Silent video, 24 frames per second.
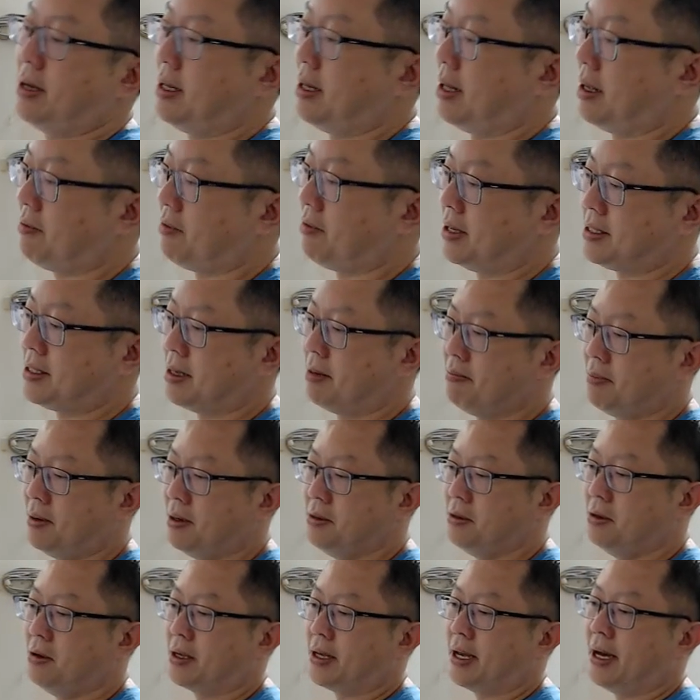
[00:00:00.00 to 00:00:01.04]
Like for example,
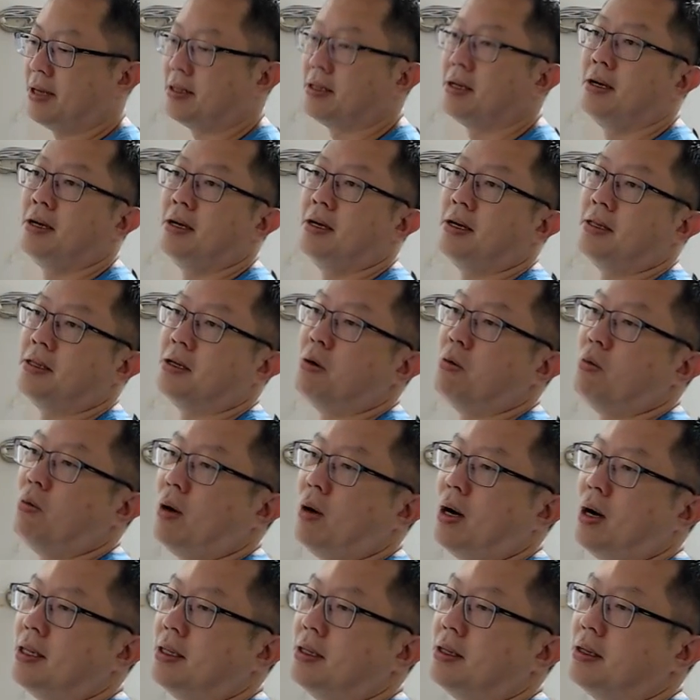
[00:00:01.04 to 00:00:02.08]
you look at the
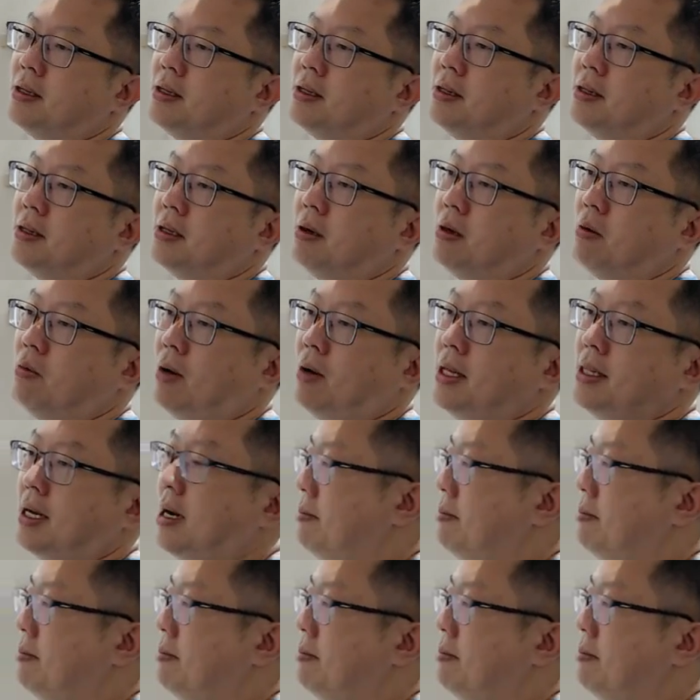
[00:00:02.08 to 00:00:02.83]
one time,